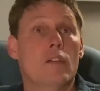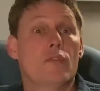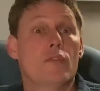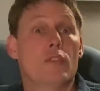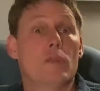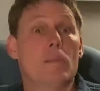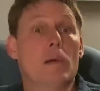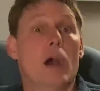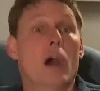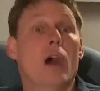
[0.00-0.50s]

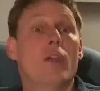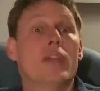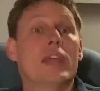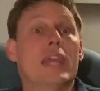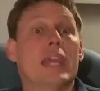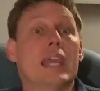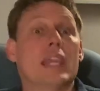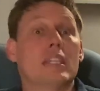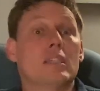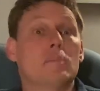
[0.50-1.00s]
from all
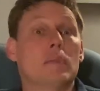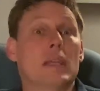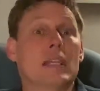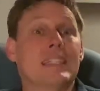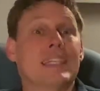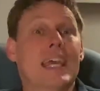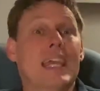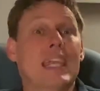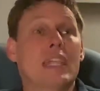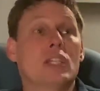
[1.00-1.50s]
the
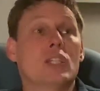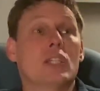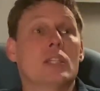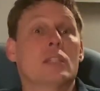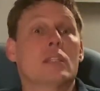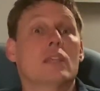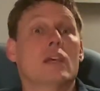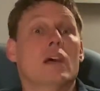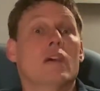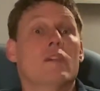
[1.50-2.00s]

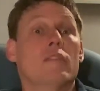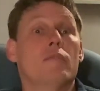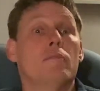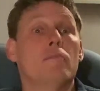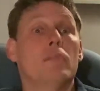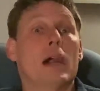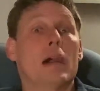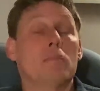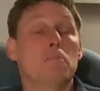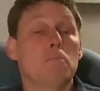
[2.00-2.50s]
expectations of
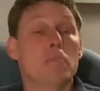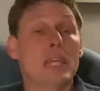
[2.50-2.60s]
my